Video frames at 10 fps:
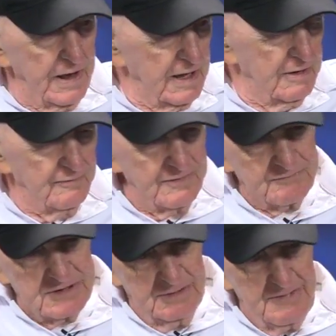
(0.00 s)

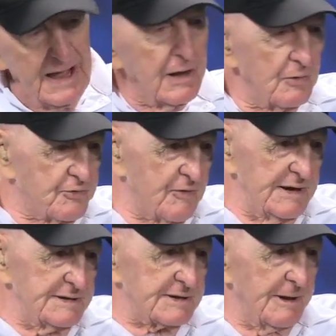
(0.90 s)
150 mango
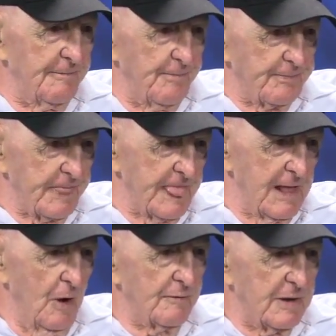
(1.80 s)
trees
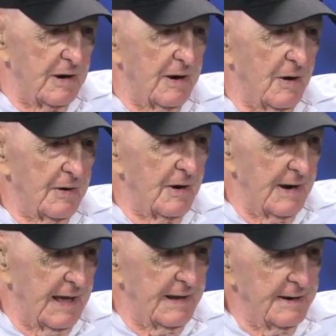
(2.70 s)
over there on her
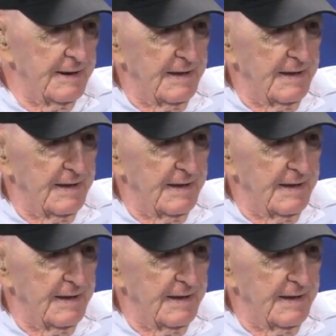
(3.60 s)
land.